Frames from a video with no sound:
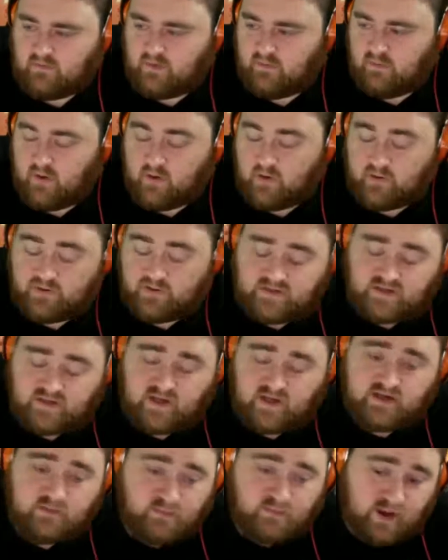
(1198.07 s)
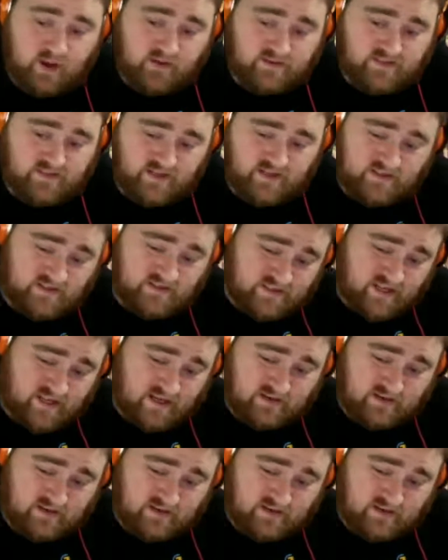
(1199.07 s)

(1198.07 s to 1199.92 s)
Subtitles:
Marlins lineup outside of Stanton,